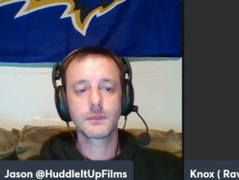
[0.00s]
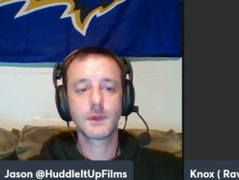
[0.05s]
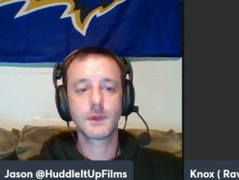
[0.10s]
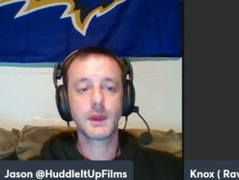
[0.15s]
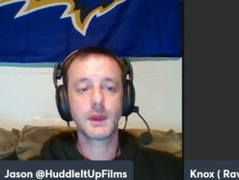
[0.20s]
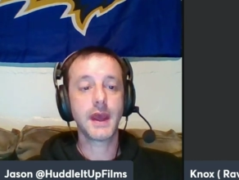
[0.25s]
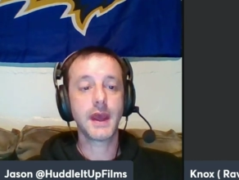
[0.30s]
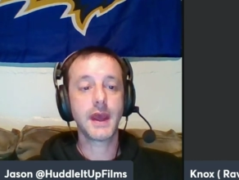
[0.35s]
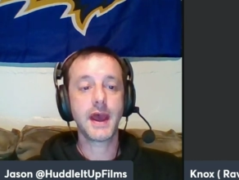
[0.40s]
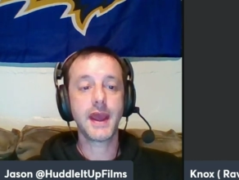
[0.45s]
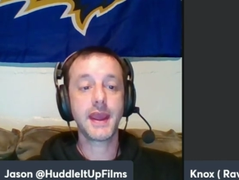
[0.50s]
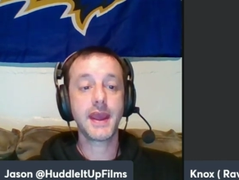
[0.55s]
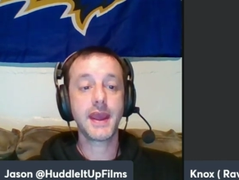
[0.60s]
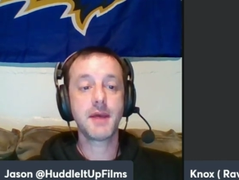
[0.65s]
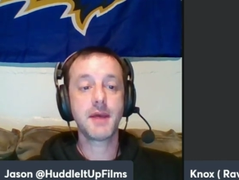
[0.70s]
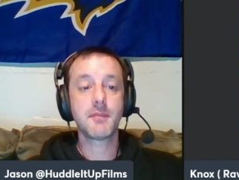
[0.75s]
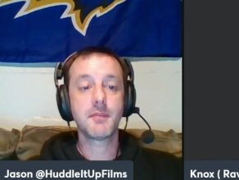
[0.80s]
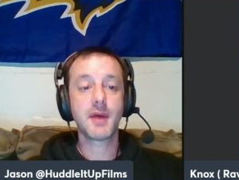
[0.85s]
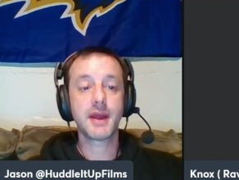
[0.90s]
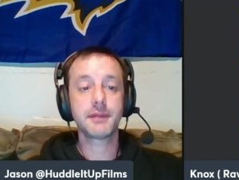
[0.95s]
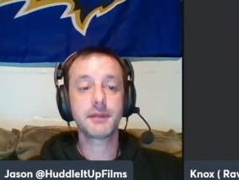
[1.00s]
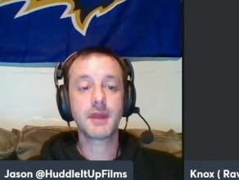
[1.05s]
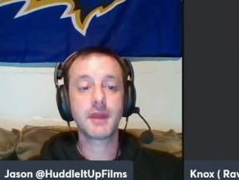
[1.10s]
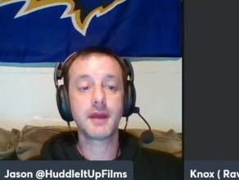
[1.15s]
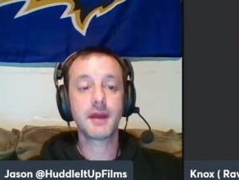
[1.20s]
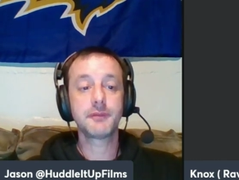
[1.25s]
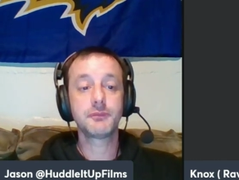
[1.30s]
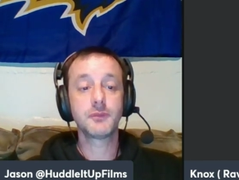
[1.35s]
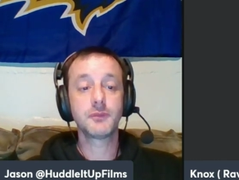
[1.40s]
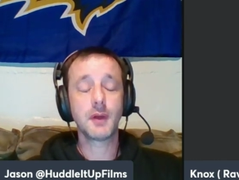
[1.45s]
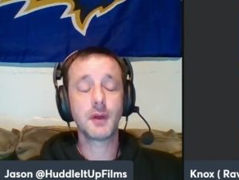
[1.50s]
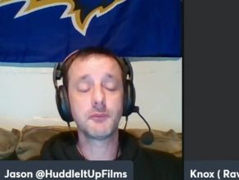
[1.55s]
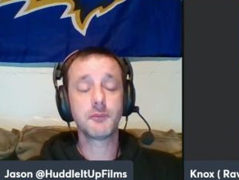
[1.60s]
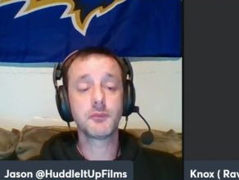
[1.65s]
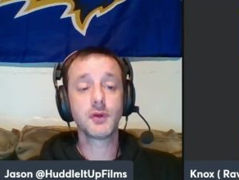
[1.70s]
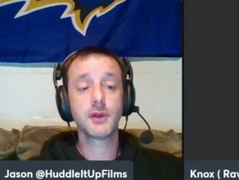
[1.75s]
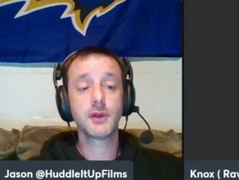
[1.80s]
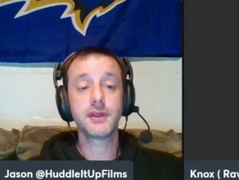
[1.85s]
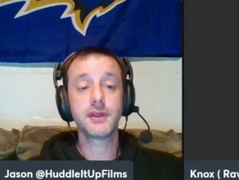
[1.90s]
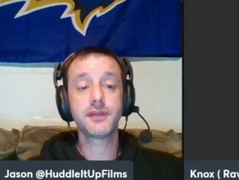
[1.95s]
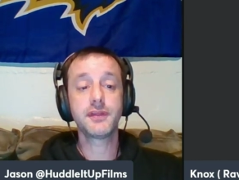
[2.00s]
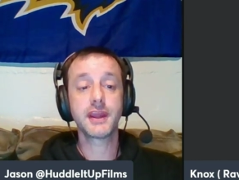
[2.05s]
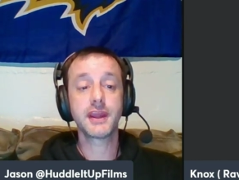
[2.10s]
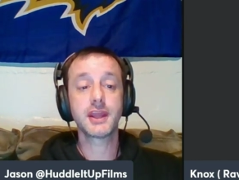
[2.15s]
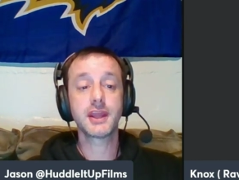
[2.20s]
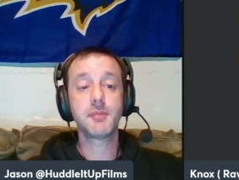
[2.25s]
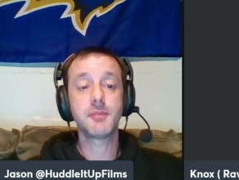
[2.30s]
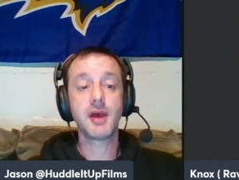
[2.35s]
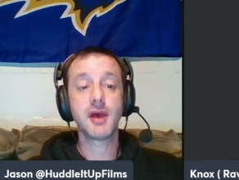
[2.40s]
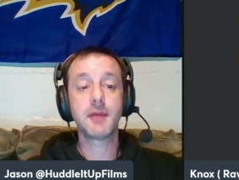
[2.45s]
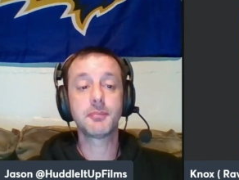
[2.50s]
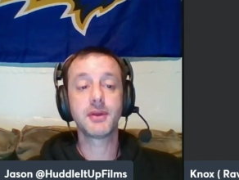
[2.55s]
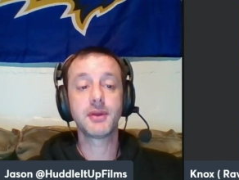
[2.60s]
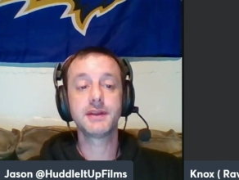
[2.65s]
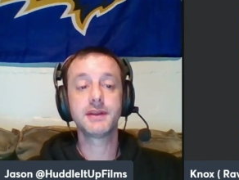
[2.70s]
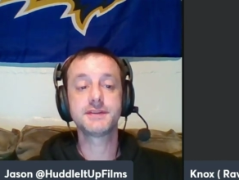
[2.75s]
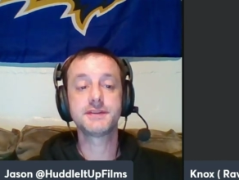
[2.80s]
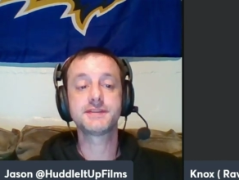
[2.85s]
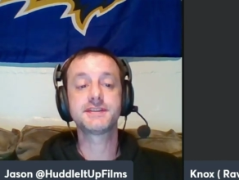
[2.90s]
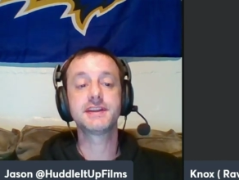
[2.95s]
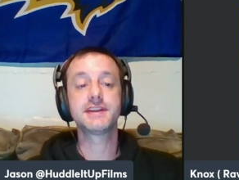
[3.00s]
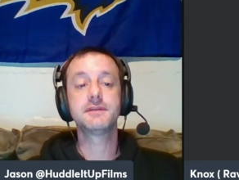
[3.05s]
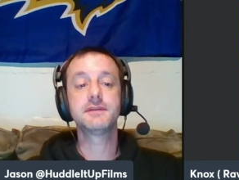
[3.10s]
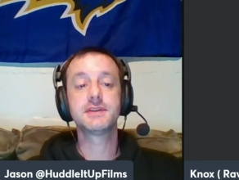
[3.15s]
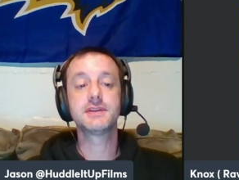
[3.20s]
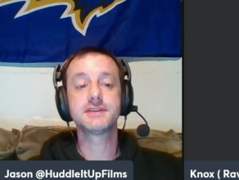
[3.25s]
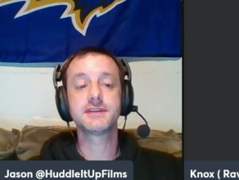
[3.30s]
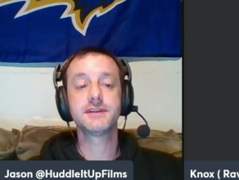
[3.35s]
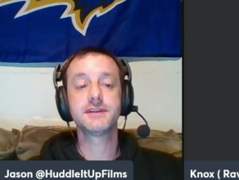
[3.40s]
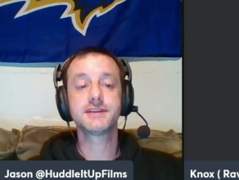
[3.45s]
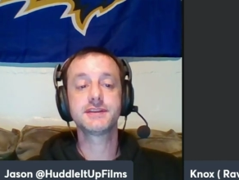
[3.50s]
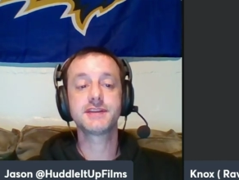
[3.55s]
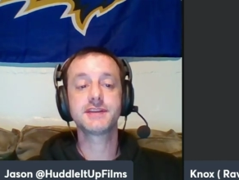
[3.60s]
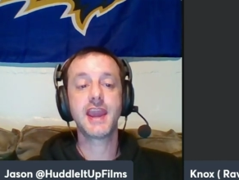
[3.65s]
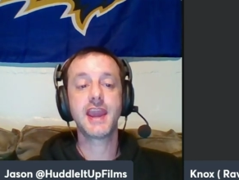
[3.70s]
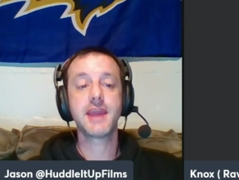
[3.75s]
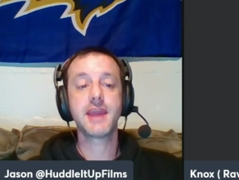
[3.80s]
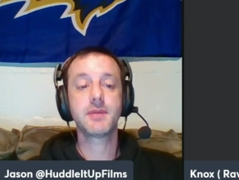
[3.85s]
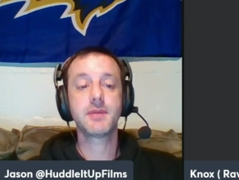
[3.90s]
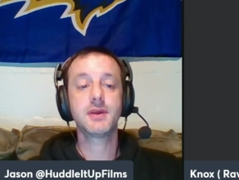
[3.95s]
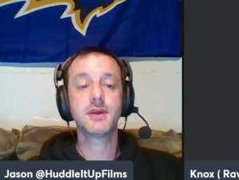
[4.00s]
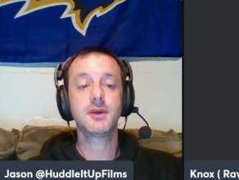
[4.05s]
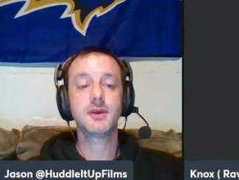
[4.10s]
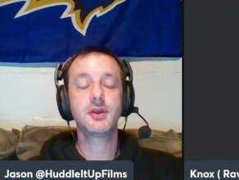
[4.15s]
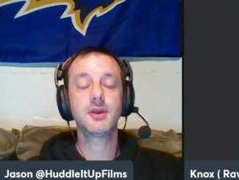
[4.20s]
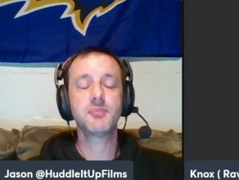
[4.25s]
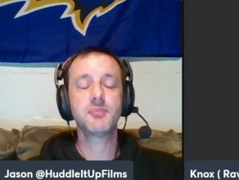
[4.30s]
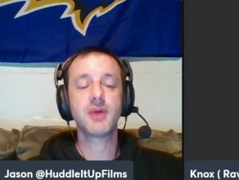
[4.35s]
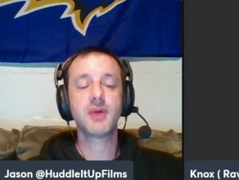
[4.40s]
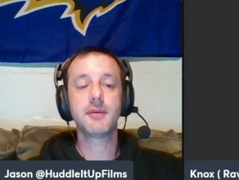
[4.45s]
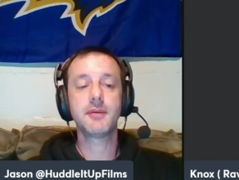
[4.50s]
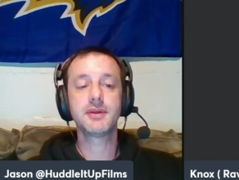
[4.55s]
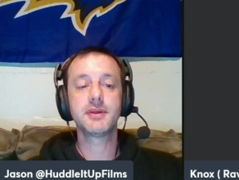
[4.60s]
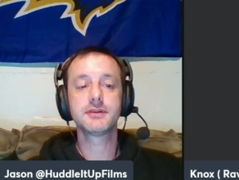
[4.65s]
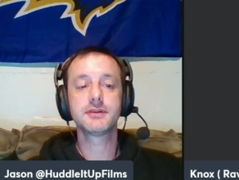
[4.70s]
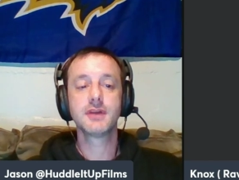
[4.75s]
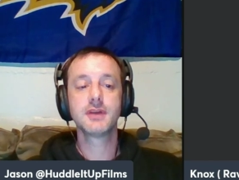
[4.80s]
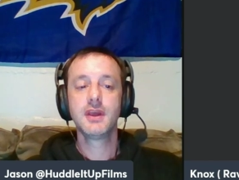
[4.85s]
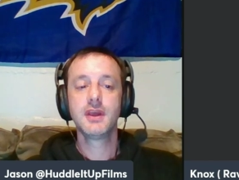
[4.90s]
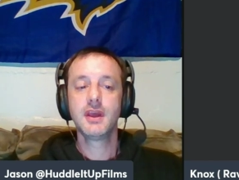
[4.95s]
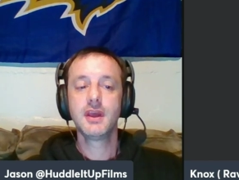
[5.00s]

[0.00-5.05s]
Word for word: Yeah, I am. I, I am really thinking about Brandon Stephens in this game. He, he probably okay.